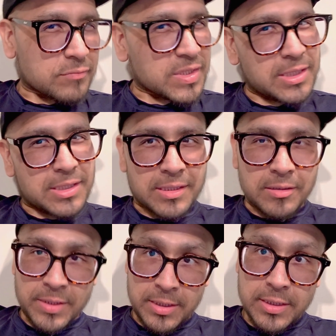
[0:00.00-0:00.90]
a little
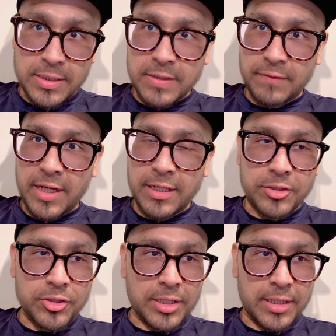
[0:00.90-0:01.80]
bit at a
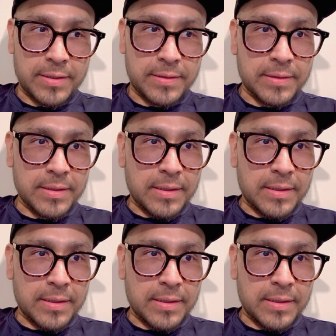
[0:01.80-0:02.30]
disadvantage, and